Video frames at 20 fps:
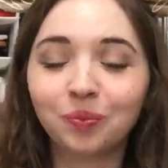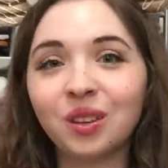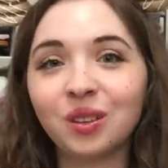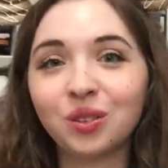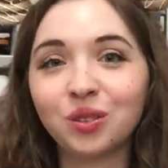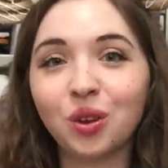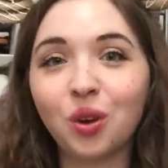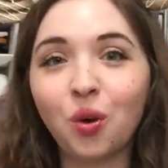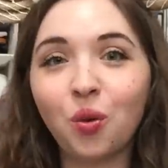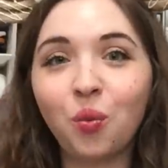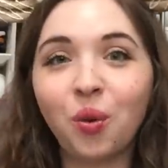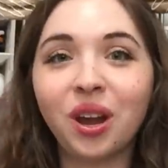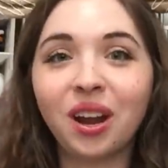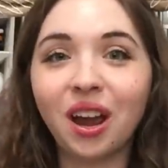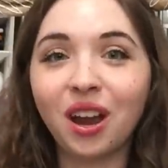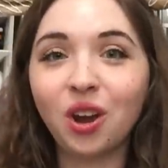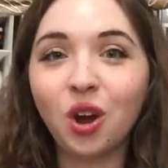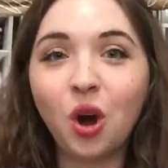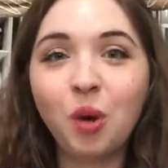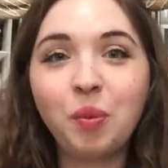So when
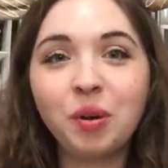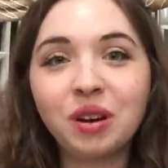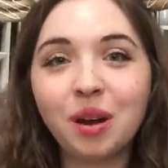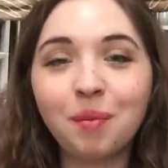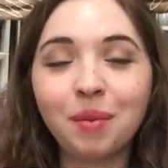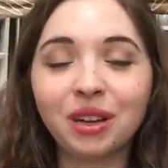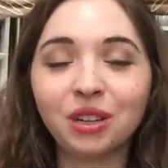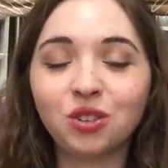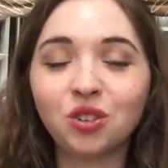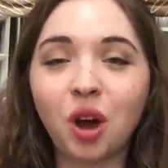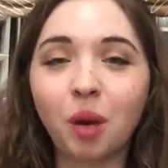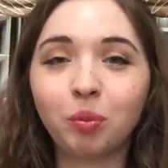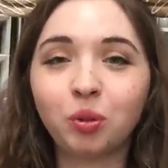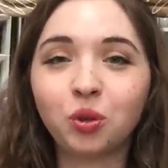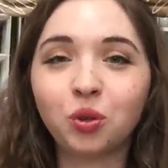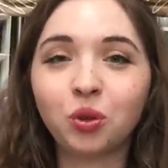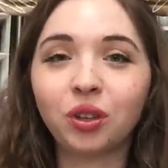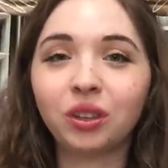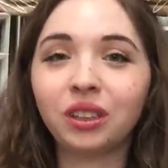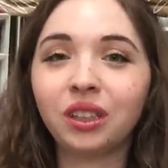I open up my shop
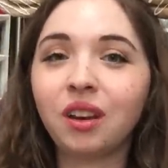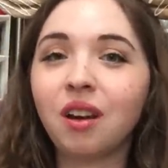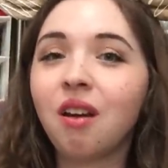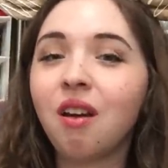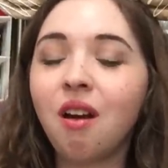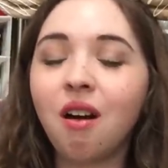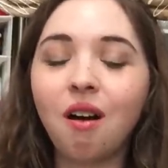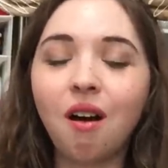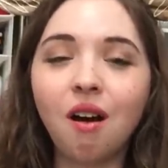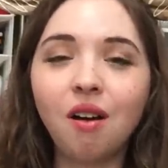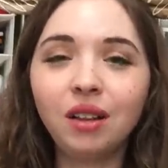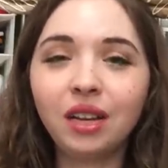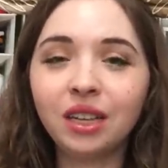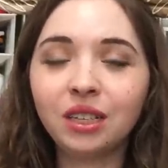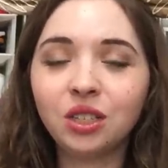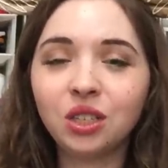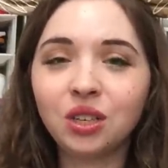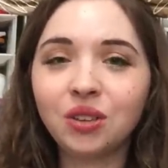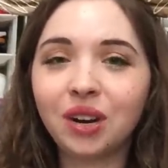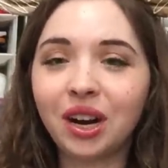shortly, all I
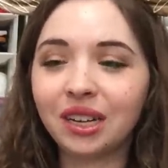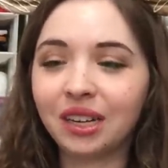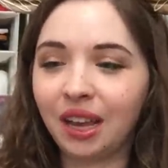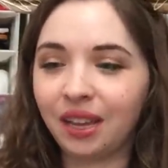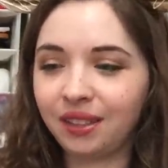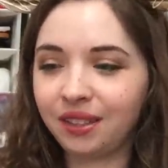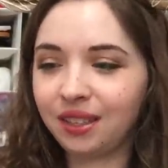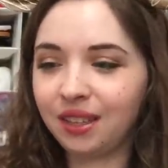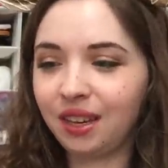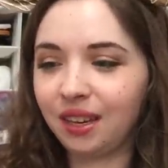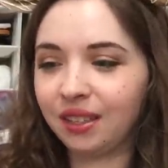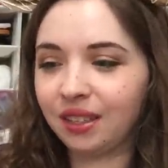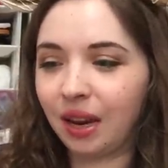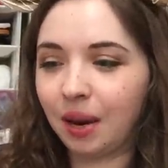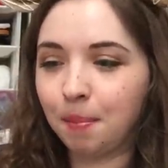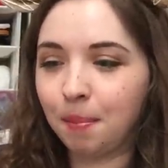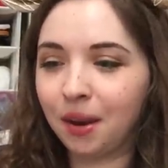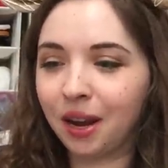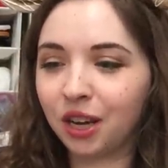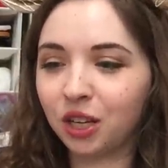do on Etsy is I
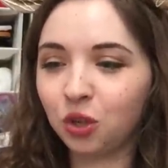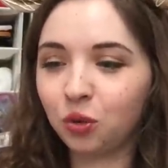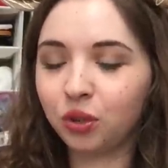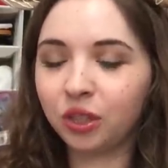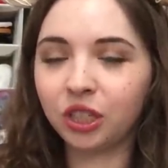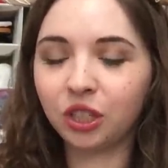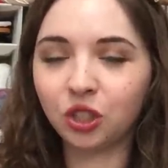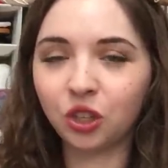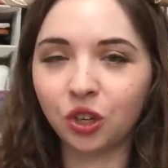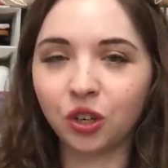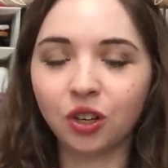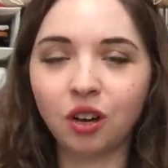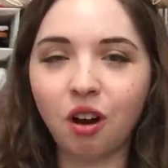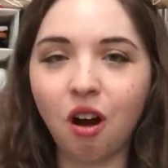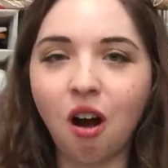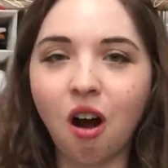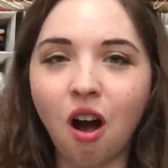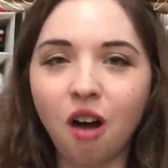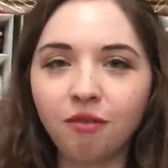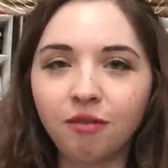manually turn it
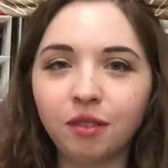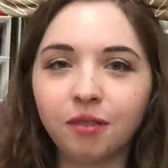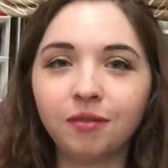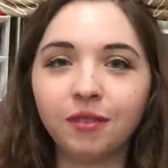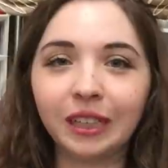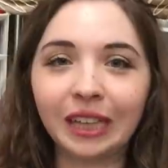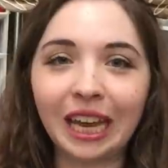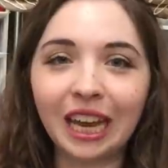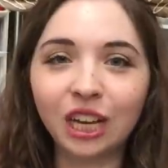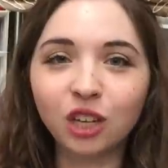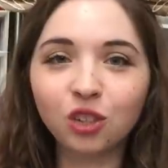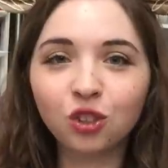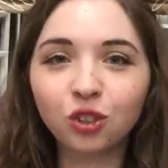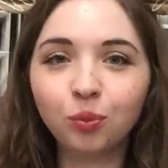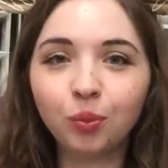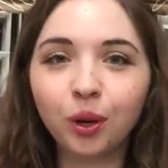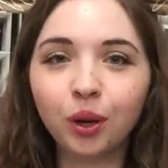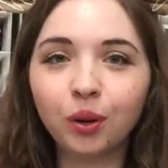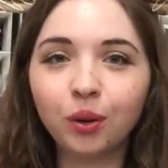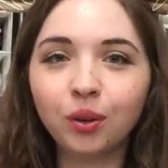off of
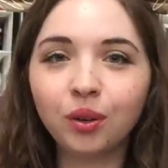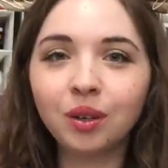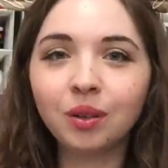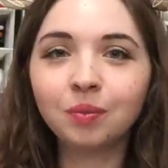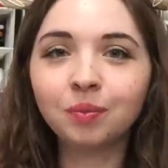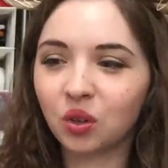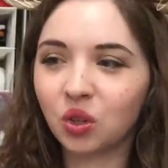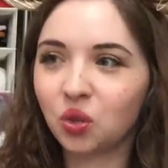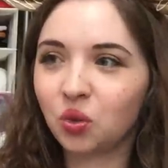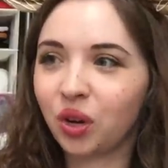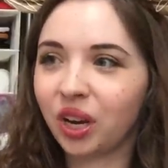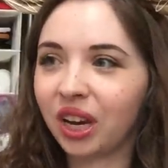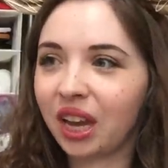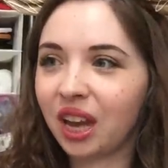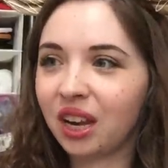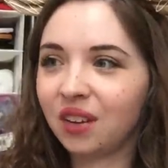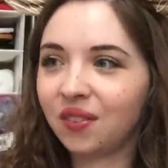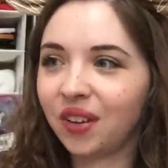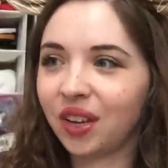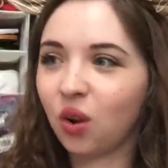vacation mode. So I
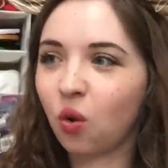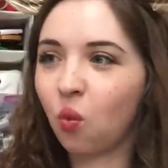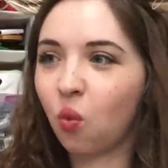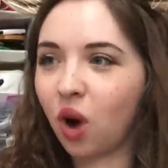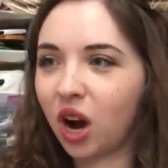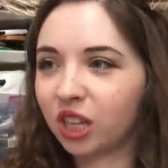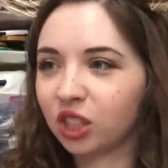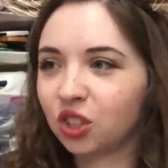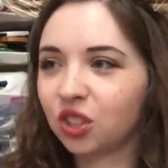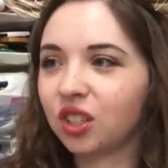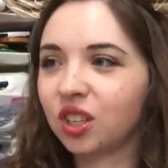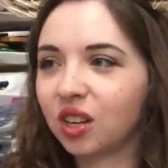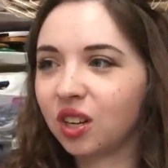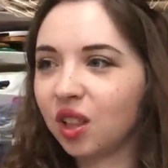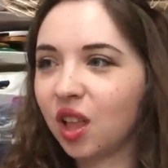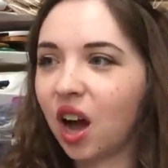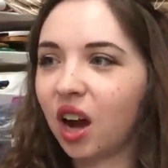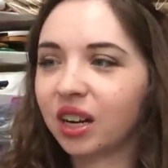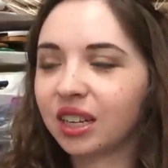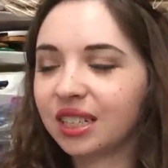kind of like watch the
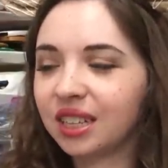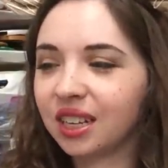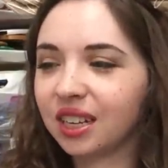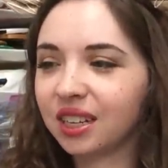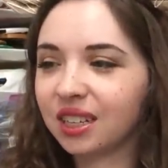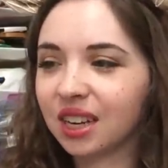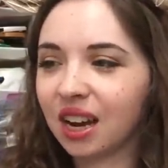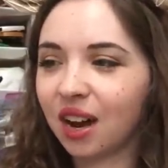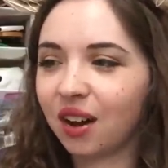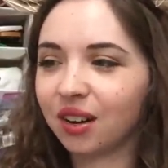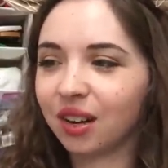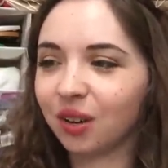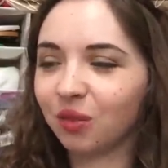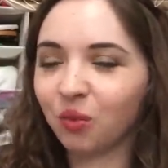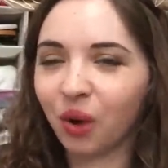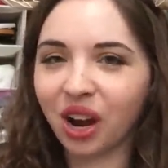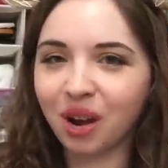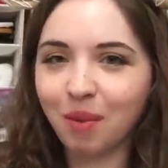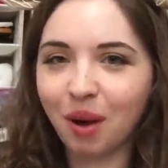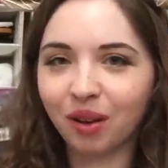clock tick down and
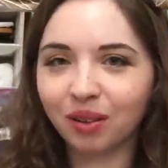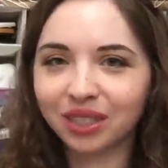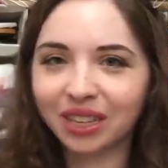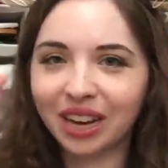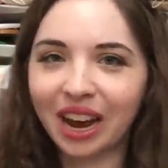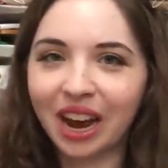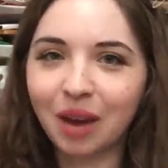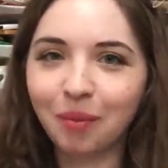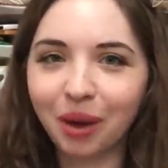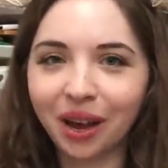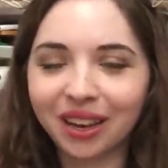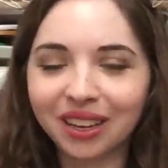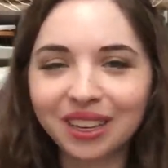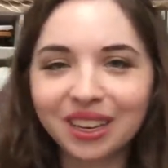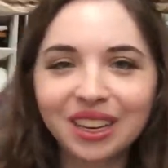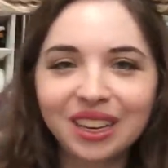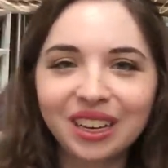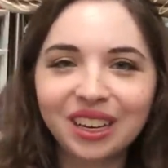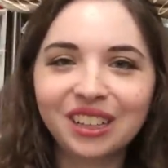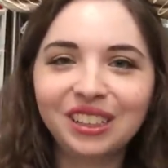right about time I
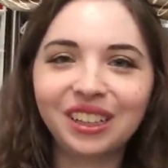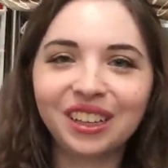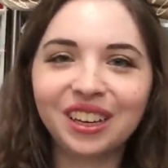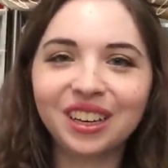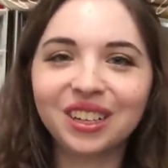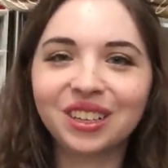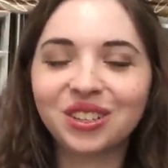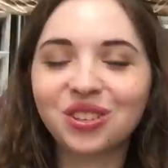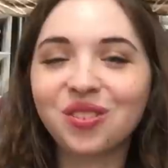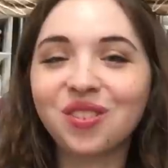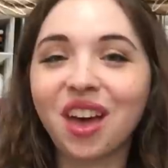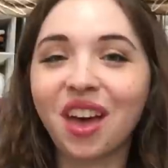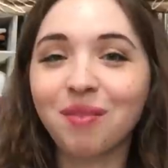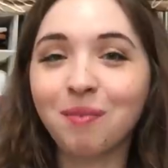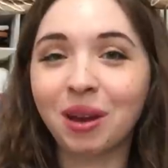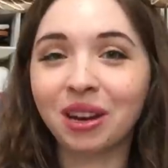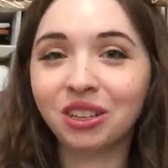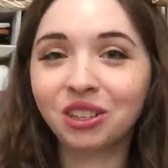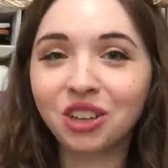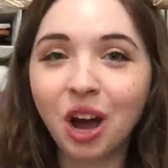click it so that
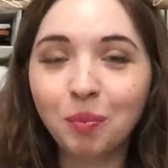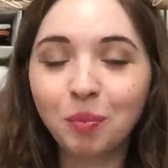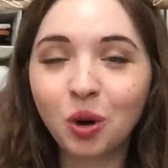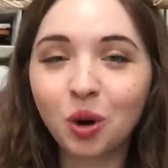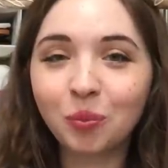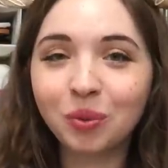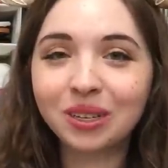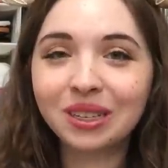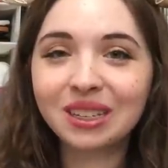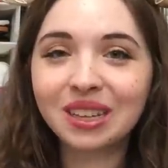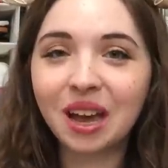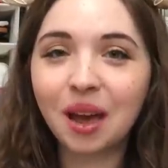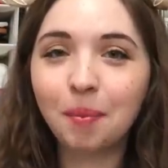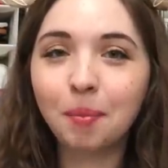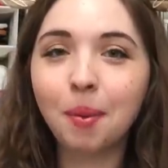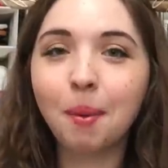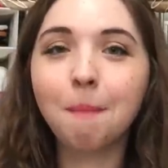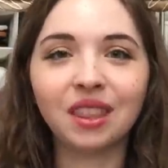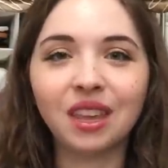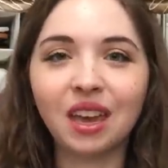my shop opens
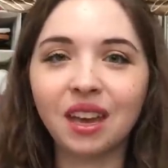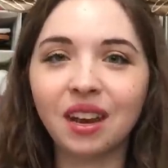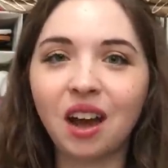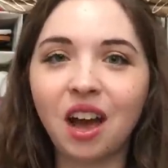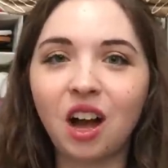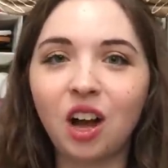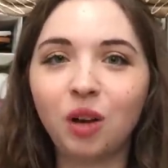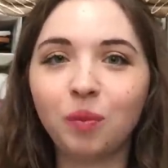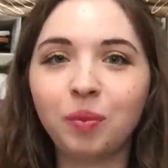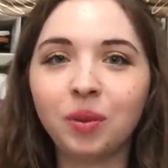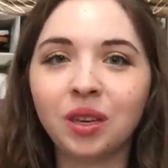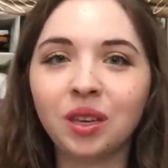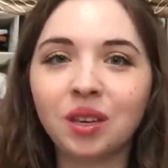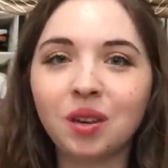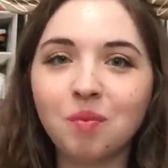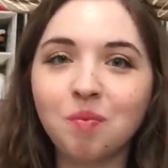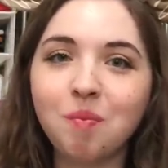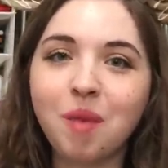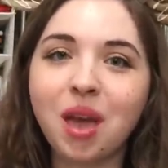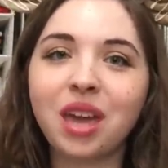up. Then I'll
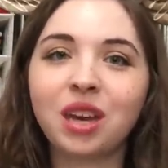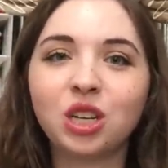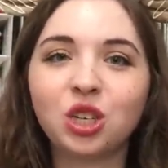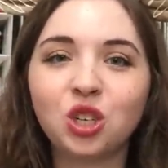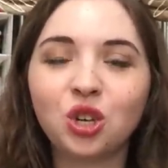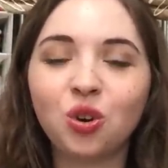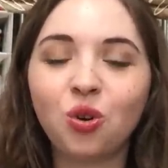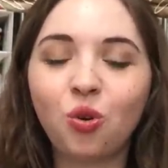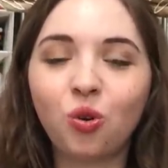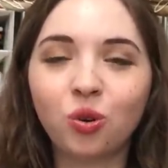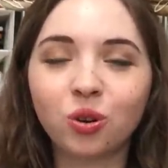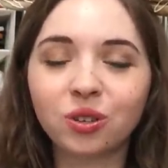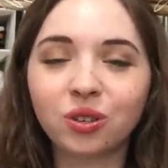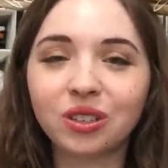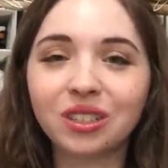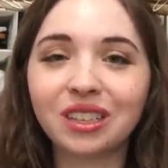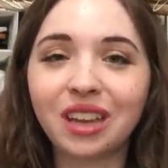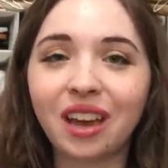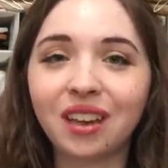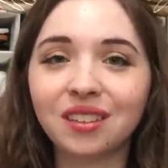be managing
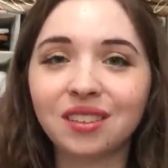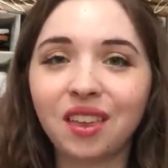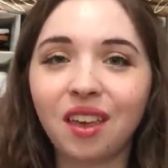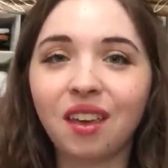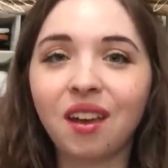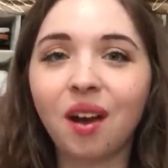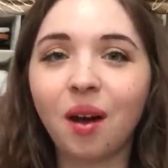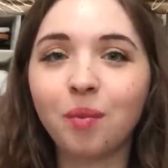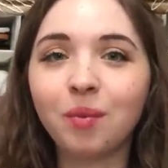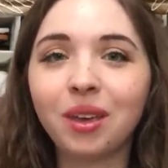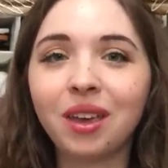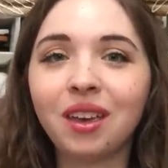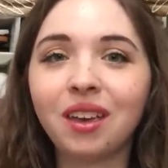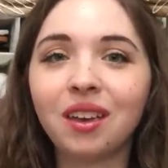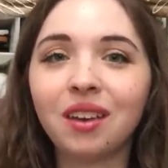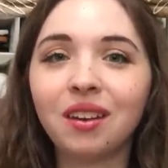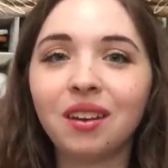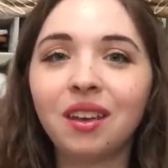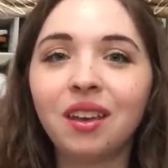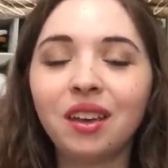orders as they come
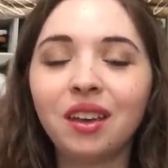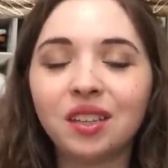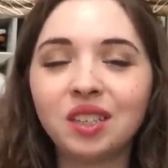in.